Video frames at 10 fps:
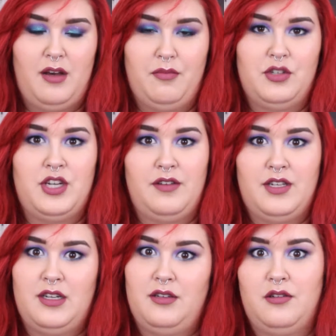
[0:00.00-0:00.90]
which I
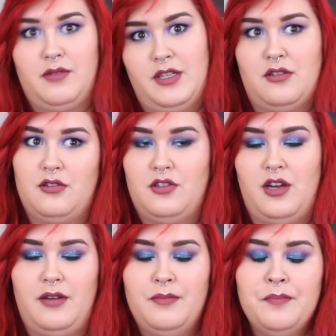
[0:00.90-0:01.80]
did a little research
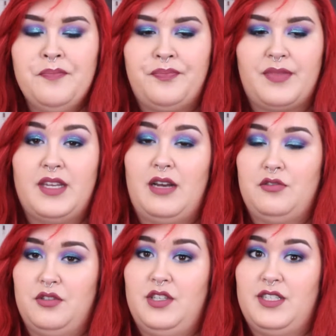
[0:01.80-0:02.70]
on, and I
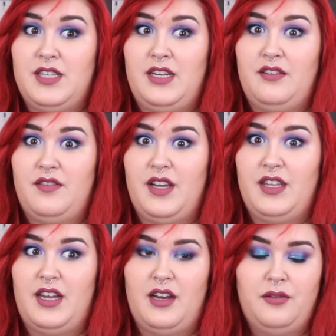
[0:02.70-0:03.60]
was really excited to find
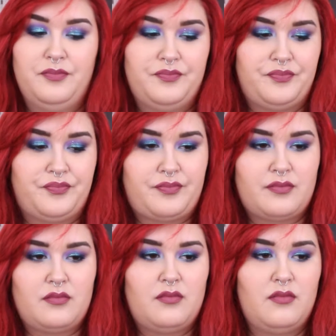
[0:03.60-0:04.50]
that out.
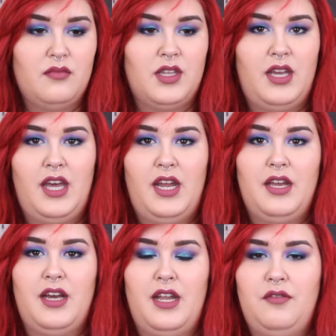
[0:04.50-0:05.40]
And
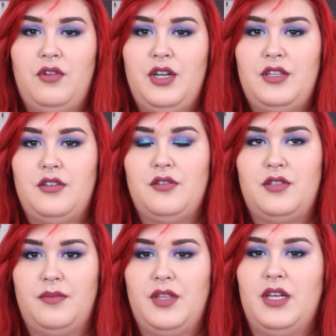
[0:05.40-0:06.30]
I kind of wanted to do
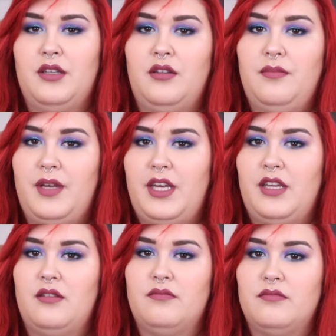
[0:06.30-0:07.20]
something a little
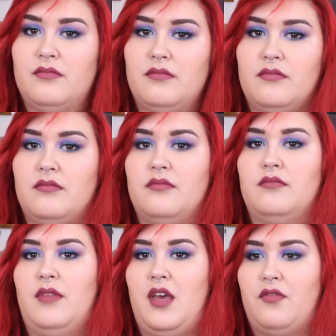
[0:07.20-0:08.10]
bit
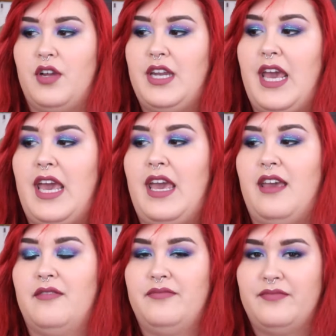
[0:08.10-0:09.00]
everyday,